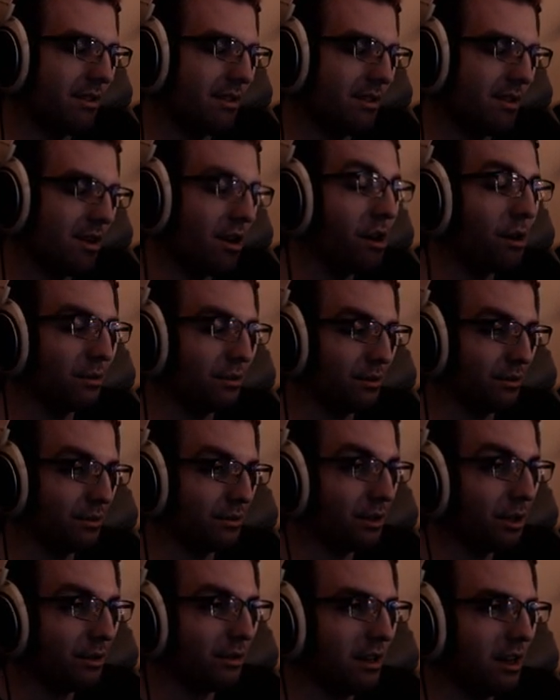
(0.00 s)
They're almost a little
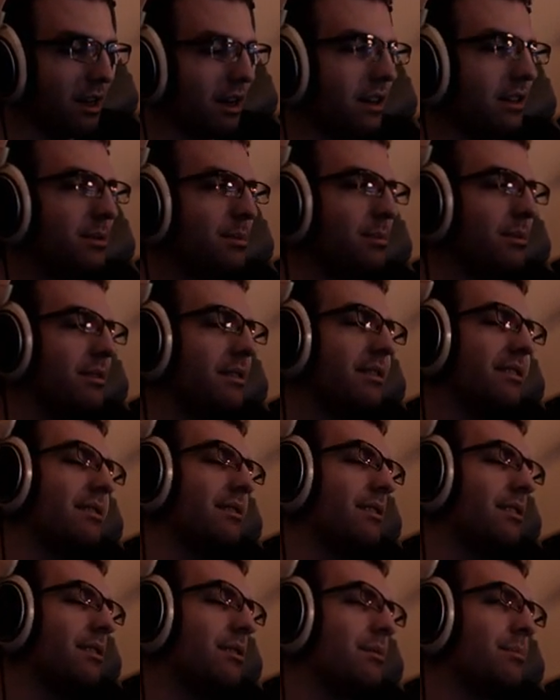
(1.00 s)
too nuts, but I
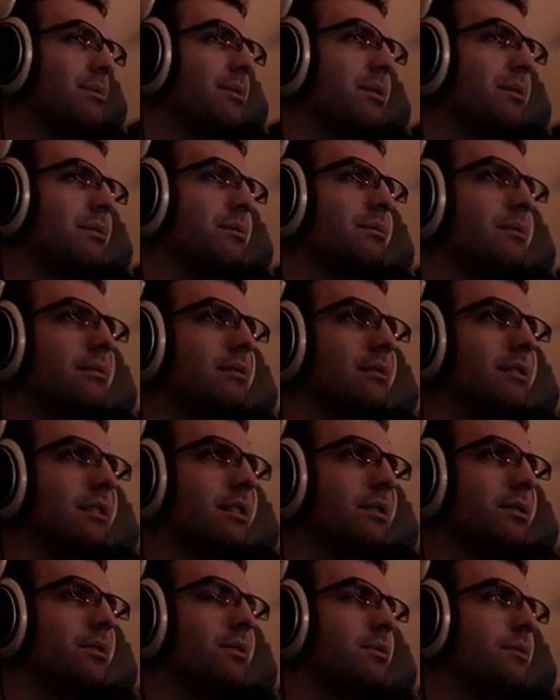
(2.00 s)
mean, they were pretty cool. And like
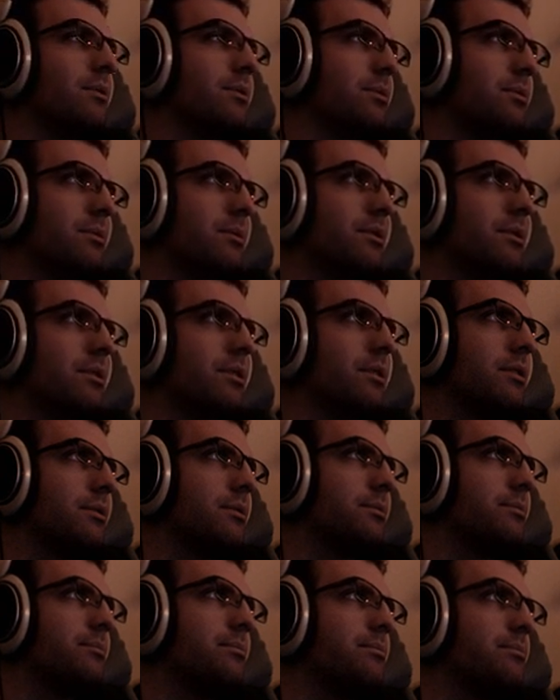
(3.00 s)
Lucifer was really
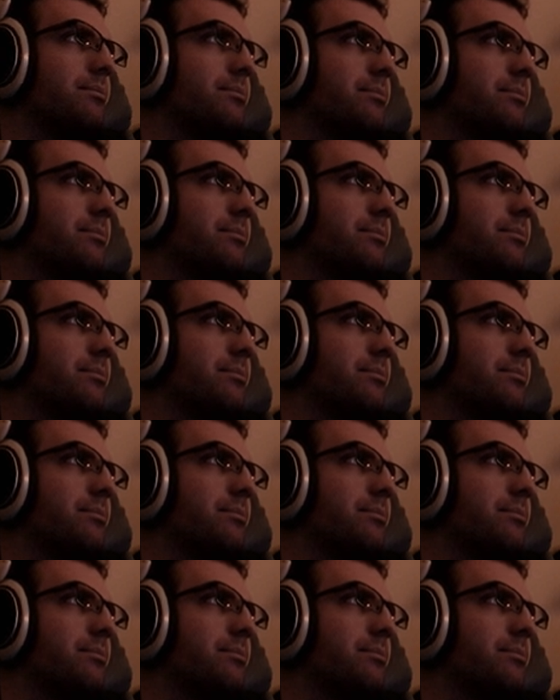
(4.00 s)
awesome.